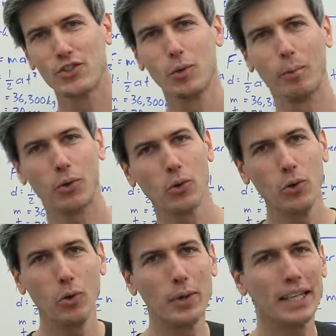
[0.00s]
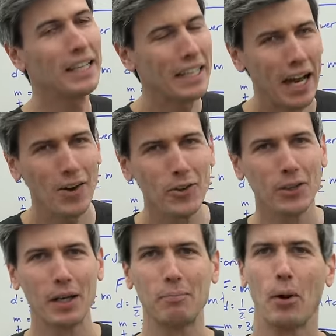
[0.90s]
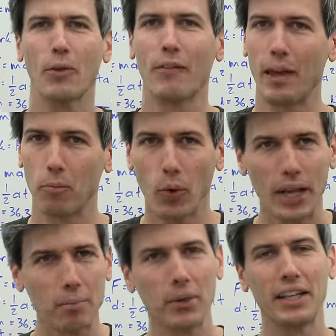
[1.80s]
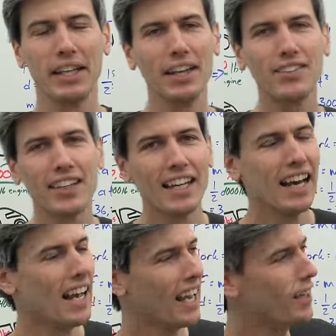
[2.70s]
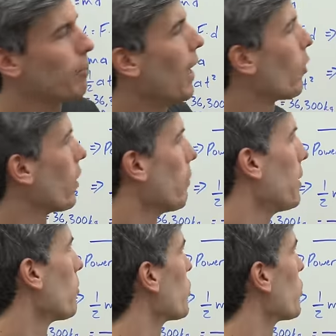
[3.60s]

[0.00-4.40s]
super cool, we can calculate both of them. Weight pretty easy and power a bit